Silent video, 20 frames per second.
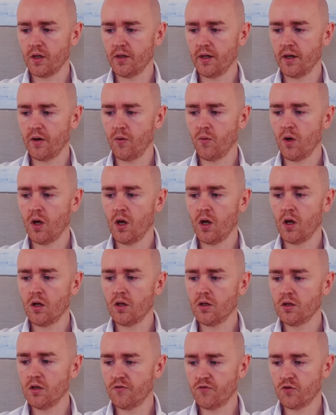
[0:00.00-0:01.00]
Now,
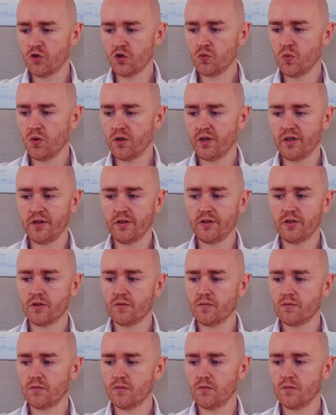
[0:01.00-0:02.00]
the first one is
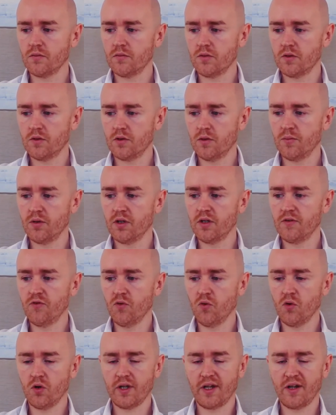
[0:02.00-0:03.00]
the belief
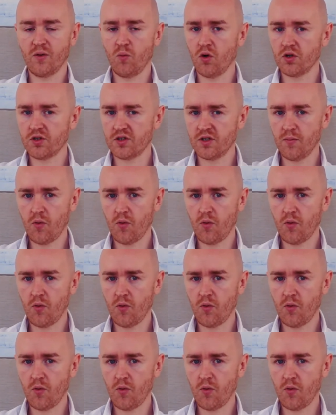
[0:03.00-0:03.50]
you're looking at, what's the